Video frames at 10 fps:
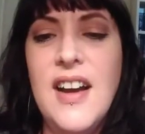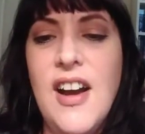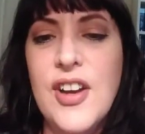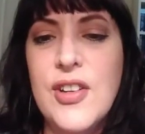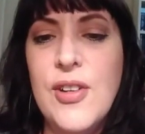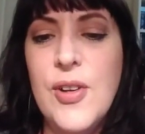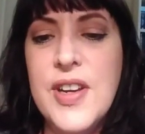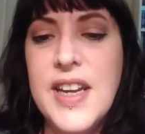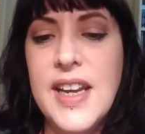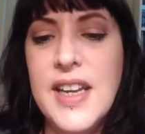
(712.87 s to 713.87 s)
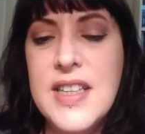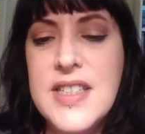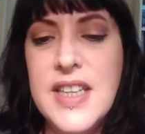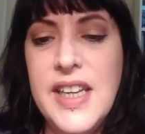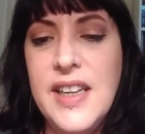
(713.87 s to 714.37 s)
I could look at it and
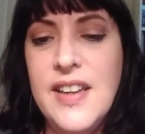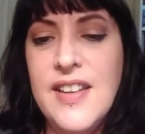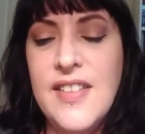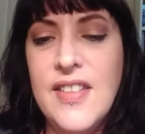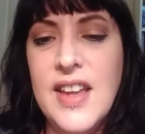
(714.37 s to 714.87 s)
see